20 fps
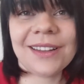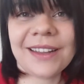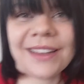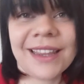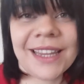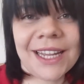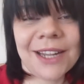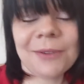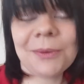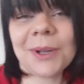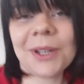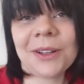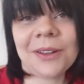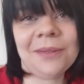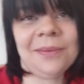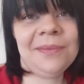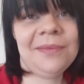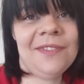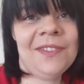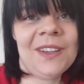I think we
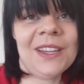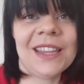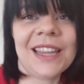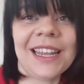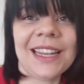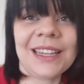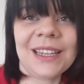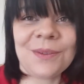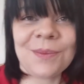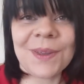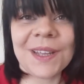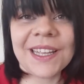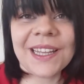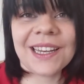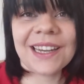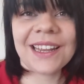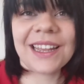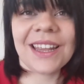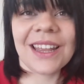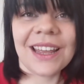all feel that a little
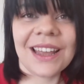bit.